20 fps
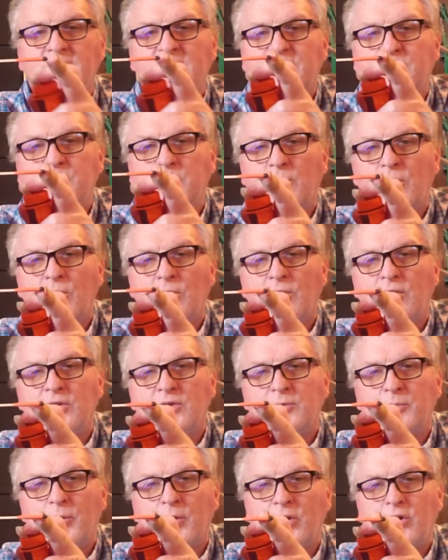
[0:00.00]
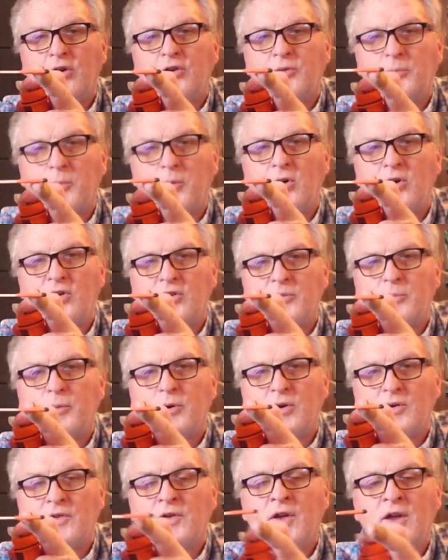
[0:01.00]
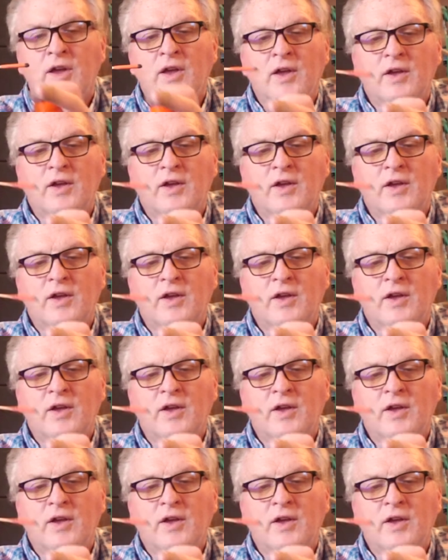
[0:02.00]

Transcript: This burns, burns, burns, burns.